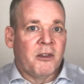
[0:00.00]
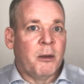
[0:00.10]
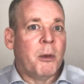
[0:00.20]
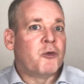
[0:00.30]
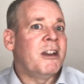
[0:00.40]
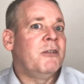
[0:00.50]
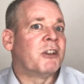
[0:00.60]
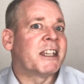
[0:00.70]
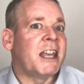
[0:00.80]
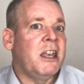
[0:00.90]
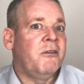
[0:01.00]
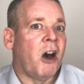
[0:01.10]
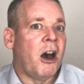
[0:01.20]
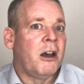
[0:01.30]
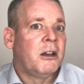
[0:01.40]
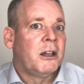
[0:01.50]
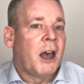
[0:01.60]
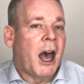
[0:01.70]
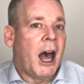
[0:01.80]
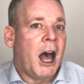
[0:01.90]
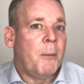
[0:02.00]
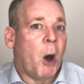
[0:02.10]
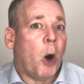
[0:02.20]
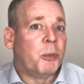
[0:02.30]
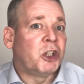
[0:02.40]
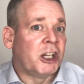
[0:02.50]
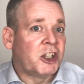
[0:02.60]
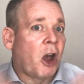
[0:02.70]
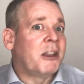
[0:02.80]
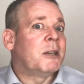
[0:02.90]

the Marie receiver option is going